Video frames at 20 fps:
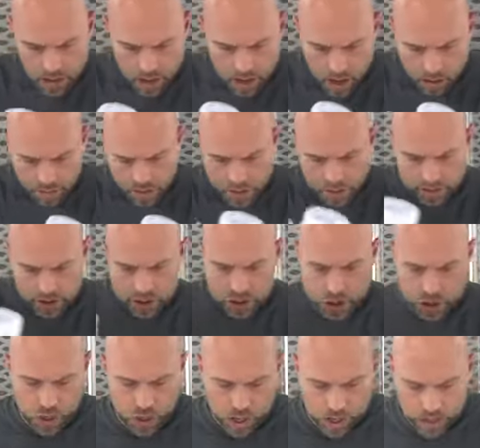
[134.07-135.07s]
I'm going to let this
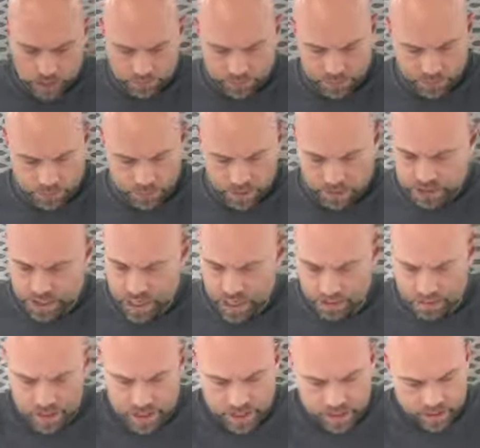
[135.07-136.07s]
dry up for about
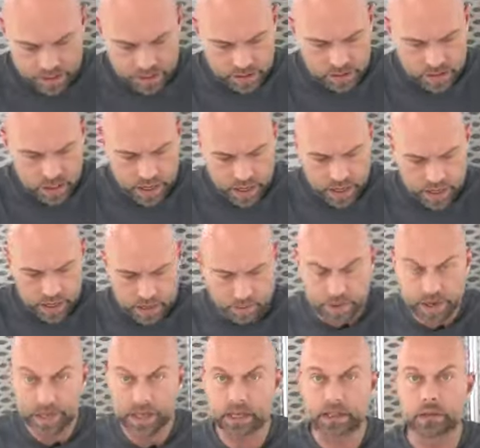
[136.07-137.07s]
10 minutes, and I'm
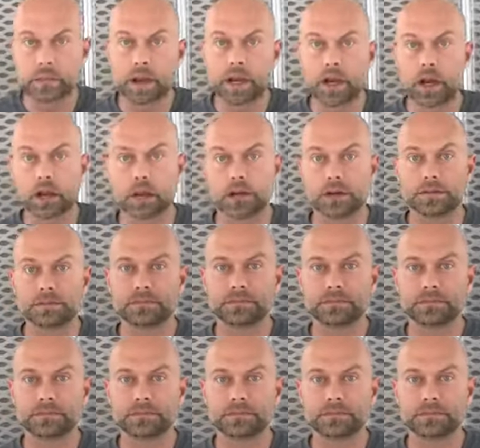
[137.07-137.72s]
going to get to my color.